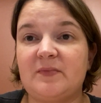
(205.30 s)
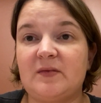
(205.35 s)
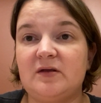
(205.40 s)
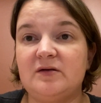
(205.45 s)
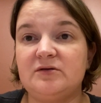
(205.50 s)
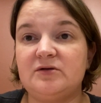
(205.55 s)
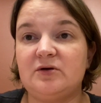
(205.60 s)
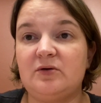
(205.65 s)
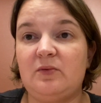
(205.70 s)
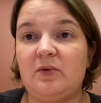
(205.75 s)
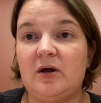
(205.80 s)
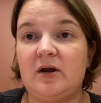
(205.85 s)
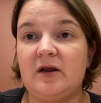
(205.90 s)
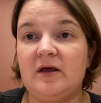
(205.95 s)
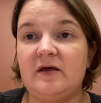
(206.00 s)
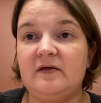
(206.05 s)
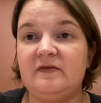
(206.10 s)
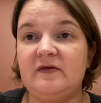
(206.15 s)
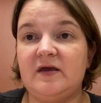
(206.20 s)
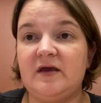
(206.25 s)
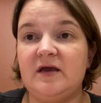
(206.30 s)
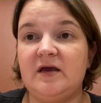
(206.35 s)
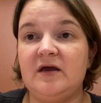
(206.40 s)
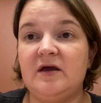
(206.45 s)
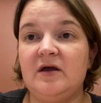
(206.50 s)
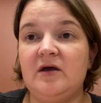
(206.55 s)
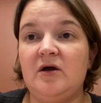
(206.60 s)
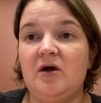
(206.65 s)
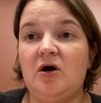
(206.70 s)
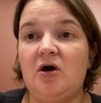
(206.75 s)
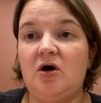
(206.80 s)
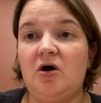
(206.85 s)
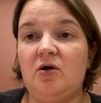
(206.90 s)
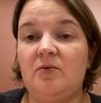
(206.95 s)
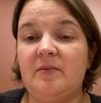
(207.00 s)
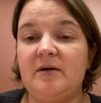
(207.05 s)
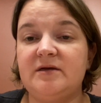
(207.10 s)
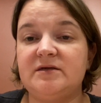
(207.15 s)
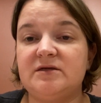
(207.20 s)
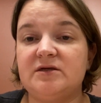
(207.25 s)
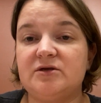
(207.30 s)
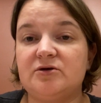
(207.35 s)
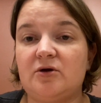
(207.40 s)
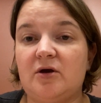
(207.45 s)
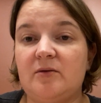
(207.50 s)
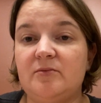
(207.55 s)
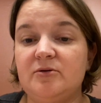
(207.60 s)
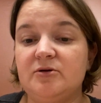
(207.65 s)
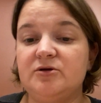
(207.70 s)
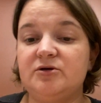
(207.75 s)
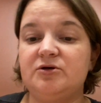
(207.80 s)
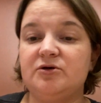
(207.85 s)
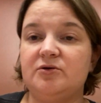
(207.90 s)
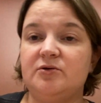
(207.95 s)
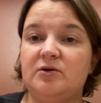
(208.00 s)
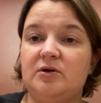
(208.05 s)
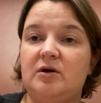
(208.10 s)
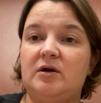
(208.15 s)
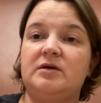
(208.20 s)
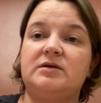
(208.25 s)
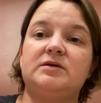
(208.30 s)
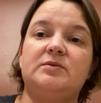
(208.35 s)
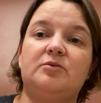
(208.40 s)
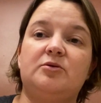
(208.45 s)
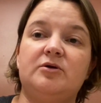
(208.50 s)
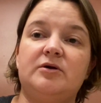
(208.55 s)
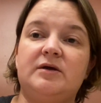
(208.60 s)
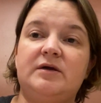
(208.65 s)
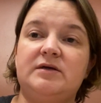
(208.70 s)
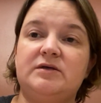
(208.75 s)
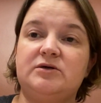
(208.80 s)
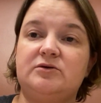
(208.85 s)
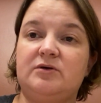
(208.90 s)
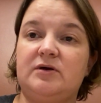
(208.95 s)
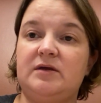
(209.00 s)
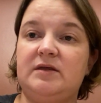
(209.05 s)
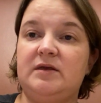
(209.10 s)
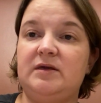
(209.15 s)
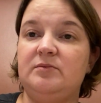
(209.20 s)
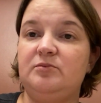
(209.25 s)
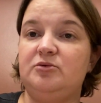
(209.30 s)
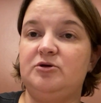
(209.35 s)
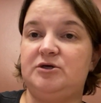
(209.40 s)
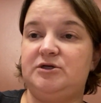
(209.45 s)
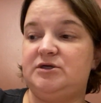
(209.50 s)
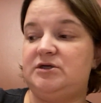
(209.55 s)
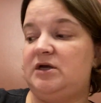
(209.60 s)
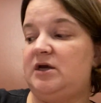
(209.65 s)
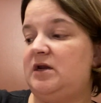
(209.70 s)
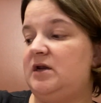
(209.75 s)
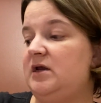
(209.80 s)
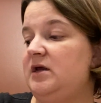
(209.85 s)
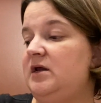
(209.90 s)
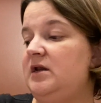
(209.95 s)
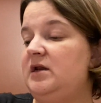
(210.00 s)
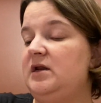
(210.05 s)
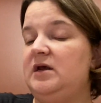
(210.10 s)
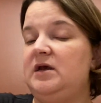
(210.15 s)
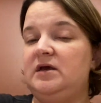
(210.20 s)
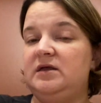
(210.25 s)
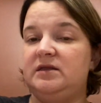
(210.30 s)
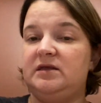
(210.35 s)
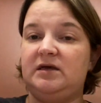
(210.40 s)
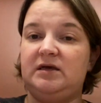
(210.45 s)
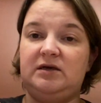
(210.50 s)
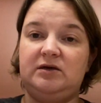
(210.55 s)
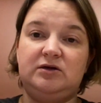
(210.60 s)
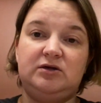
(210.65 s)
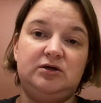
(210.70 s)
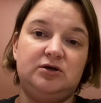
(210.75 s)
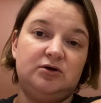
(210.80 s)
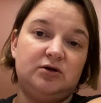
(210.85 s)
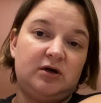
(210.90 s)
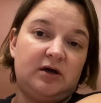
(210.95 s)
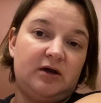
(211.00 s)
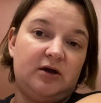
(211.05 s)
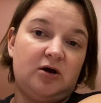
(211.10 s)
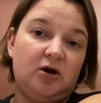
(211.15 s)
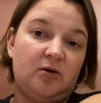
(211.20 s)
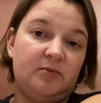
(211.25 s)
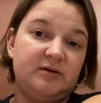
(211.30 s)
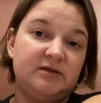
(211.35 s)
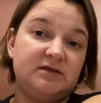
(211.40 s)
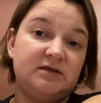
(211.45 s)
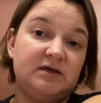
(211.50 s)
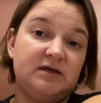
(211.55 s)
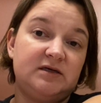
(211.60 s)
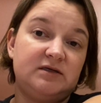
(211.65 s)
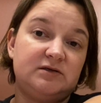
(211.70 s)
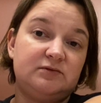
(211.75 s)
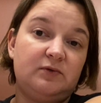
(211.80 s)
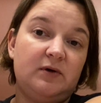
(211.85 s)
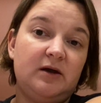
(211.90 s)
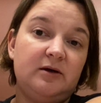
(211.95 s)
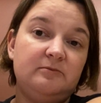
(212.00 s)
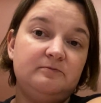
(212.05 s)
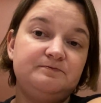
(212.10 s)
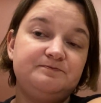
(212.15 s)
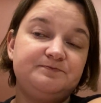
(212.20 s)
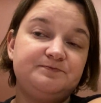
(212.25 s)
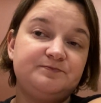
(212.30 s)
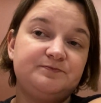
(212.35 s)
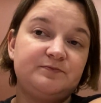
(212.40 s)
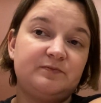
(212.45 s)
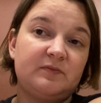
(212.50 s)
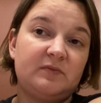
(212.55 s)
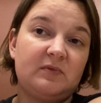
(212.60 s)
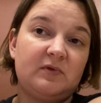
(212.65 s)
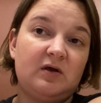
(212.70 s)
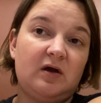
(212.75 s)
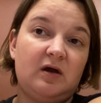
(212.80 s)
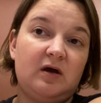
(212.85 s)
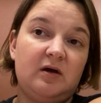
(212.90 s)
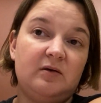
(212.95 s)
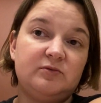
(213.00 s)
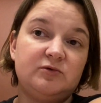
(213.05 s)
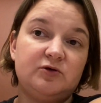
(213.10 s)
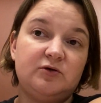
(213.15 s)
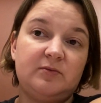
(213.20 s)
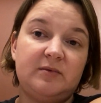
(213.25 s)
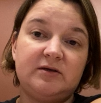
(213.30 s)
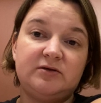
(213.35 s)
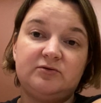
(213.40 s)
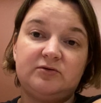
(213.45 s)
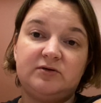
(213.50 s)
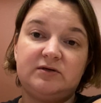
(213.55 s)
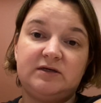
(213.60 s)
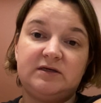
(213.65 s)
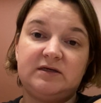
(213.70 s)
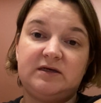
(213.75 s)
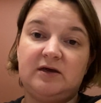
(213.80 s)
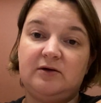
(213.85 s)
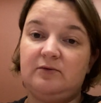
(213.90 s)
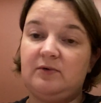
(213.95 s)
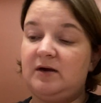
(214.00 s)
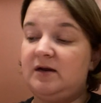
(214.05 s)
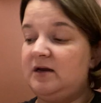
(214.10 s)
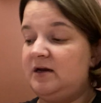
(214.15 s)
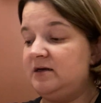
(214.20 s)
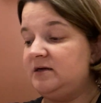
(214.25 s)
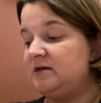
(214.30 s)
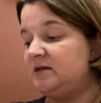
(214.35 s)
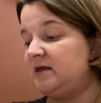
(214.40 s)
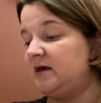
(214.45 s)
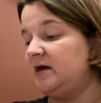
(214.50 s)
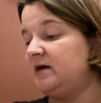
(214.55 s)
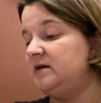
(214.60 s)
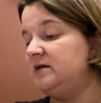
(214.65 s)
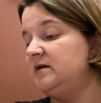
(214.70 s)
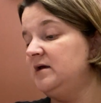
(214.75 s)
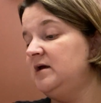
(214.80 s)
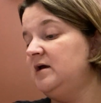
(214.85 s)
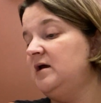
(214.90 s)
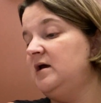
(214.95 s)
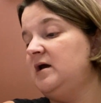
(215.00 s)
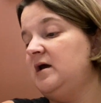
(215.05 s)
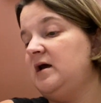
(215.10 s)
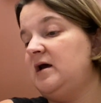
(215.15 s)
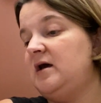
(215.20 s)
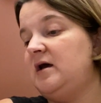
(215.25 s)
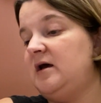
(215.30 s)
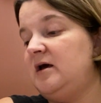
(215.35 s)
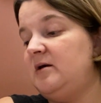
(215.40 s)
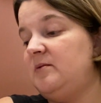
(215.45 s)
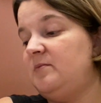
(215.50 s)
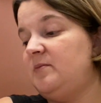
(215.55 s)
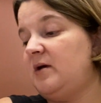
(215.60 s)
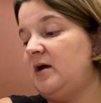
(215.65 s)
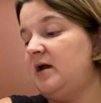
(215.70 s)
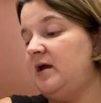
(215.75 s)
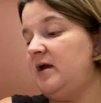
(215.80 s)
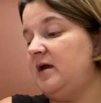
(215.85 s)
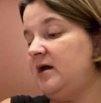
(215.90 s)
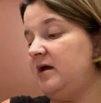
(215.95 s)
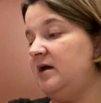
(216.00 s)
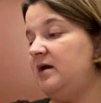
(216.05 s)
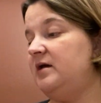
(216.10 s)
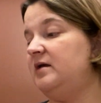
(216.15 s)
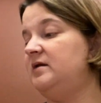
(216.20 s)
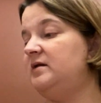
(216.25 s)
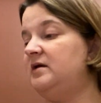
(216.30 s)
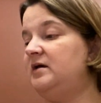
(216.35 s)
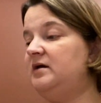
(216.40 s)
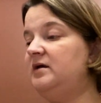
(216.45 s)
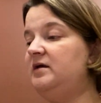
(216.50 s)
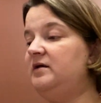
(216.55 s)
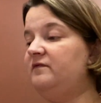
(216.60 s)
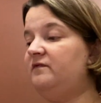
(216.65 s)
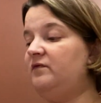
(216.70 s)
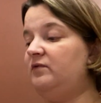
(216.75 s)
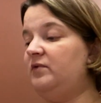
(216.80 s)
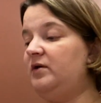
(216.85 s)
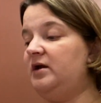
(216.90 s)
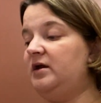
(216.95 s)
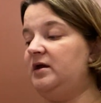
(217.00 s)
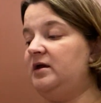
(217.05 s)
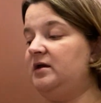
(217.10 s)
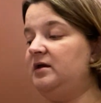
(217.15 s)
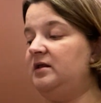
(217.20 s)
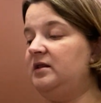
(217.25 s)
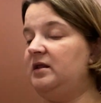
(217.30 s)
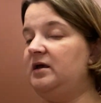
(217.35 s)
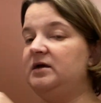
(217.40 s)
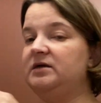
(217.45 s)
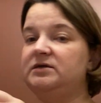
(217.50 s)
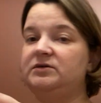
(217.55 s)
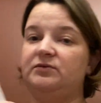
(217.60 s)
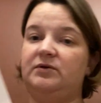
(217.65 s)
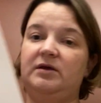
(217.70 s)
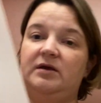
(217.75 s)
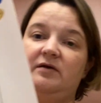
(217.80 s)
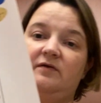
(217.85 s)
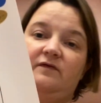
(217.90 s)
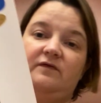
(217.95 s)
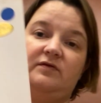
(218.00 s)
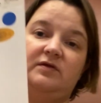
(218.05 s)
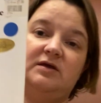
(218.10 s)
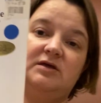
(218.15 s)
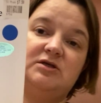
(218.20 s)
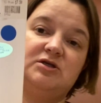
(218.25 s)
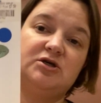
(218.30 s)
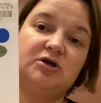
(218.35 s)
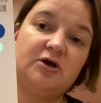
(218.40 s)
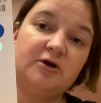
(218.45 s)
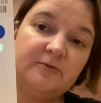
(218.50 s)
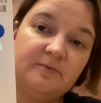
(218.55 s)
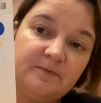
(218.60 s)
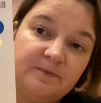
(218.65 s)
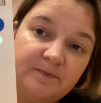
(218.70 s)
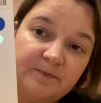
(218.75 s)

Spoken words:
So I want to thank all my subscribers. Your support is greatly appreciated. Thank you to your kind comments as well. So I might as well just get right into that. I had a giveaway last week for this chart.